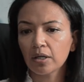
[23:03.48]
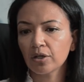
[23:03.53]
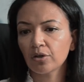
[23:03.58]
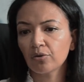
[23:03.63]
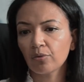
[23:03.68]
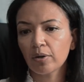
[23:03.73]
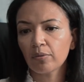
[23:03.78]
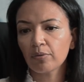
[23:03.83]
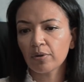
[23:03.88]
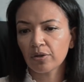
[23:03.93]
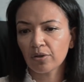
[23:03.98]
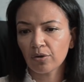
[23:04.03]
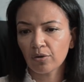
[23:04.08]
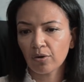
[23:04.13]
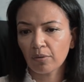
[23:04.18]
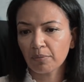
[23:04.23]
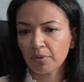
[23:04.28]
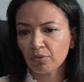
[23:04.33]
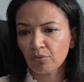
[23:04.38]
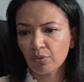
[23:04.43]
agree with you.
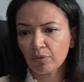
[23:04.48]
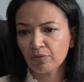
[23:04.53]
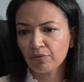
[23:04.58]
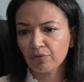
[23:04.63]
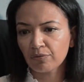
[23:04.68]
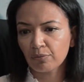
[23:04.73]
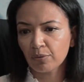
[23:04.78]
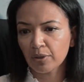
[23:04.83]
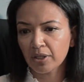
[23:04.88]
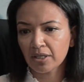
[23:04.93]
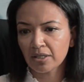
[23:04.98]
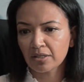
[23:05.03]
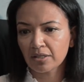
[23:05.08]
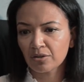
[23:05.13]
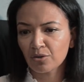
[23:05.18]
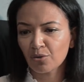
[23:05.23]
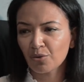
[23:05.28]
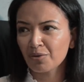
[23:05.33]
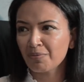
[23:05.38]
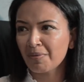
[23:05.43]
I mean, we can
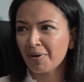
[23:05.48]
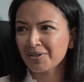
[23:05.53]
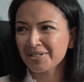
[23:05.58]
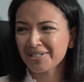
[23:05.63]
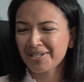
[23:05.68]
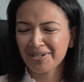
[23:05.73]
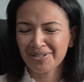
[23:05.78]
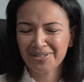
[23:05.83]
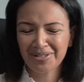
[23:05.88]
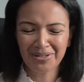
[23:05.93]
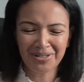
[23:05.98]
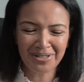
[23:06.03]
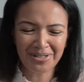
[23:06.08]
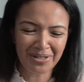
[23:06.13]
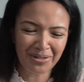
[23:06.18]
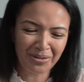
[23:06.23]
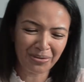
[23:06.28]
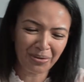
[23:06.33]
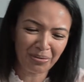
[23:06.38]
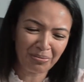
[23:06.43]
talk about tax
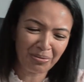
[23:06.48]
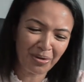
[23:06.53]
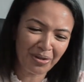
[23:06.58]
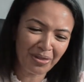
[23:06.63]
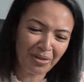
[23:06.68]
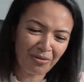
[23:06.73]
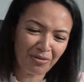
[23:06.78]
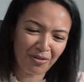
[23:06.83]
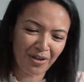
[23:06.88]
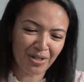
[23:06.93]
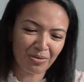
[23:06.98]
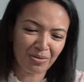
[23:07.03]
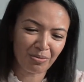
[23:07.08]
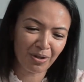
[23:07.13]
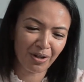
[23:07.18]
until we're blue in the face.